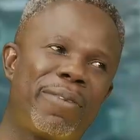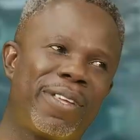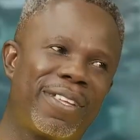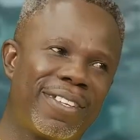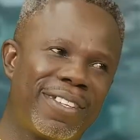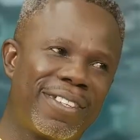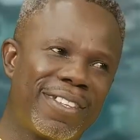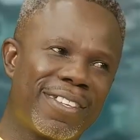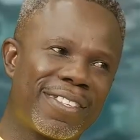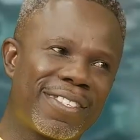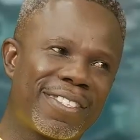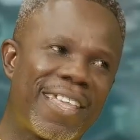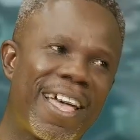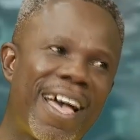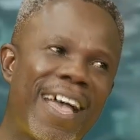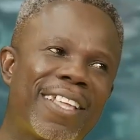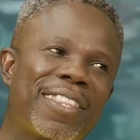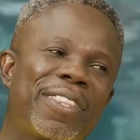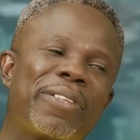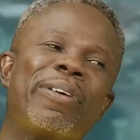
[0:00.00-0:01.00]

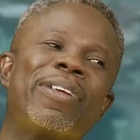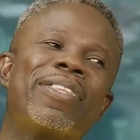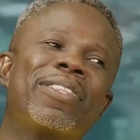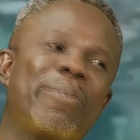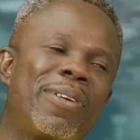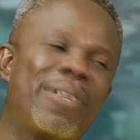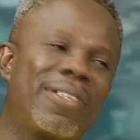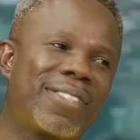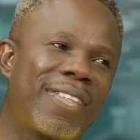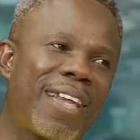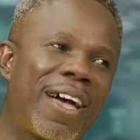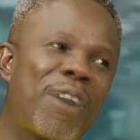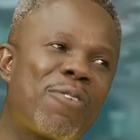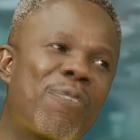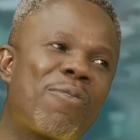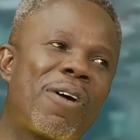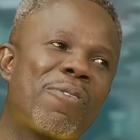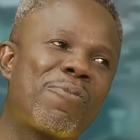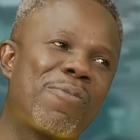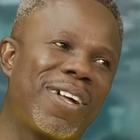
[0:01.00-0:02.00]
*33
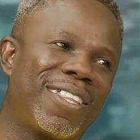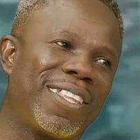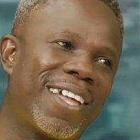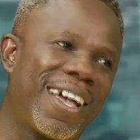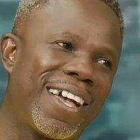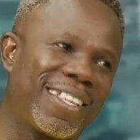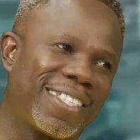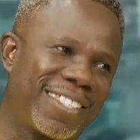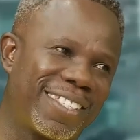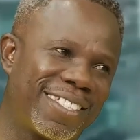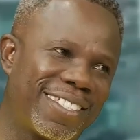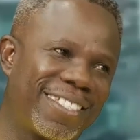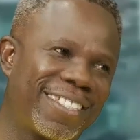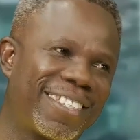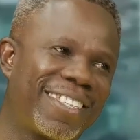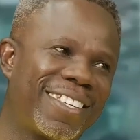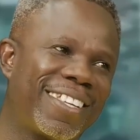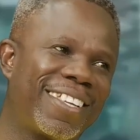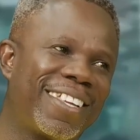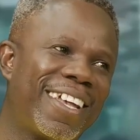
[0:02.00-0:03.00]
*11 hash.
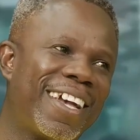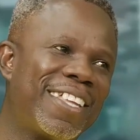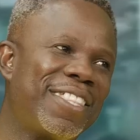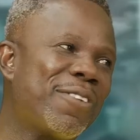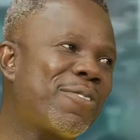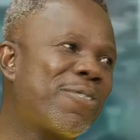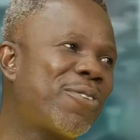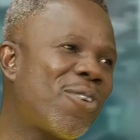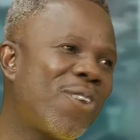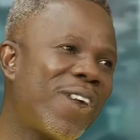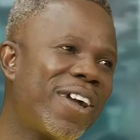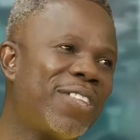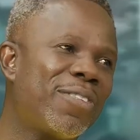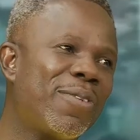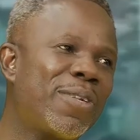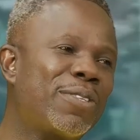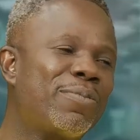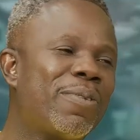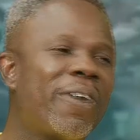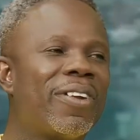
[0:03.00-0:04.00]
And then call I
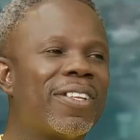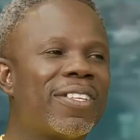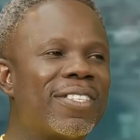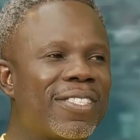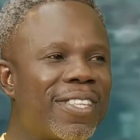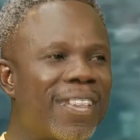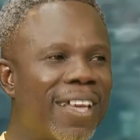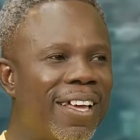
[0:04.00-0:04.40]
know to register.